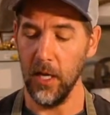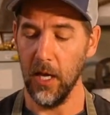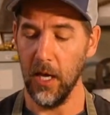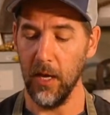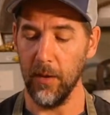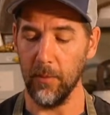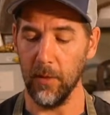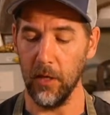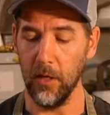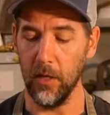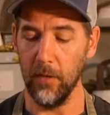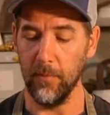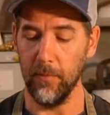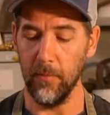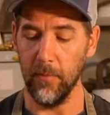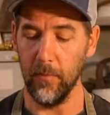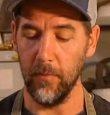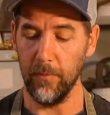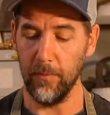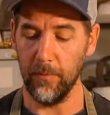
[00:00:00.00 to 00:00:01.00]
I'm going to
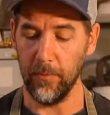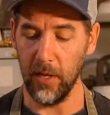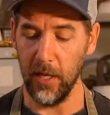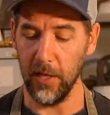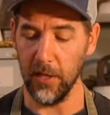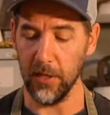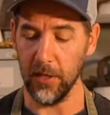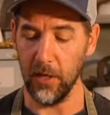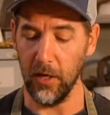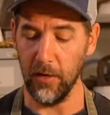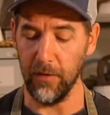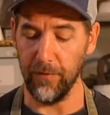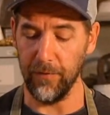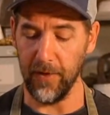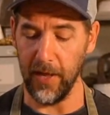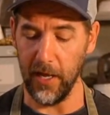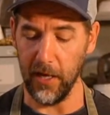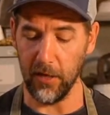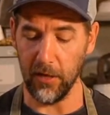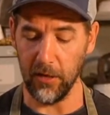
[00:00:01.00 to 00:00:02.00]
place it on a
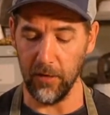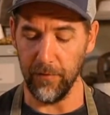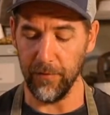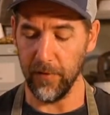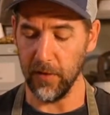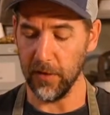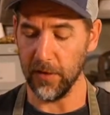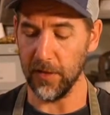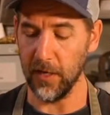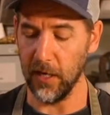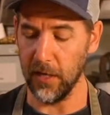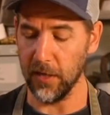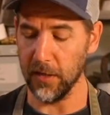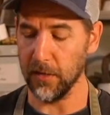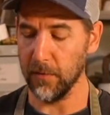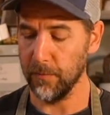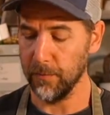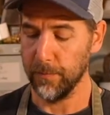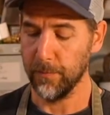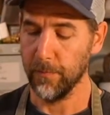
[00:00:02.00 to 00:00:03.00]
flat surface,
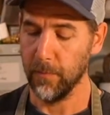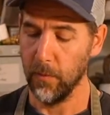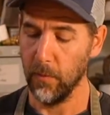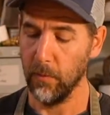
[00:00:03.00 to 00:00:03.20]
nice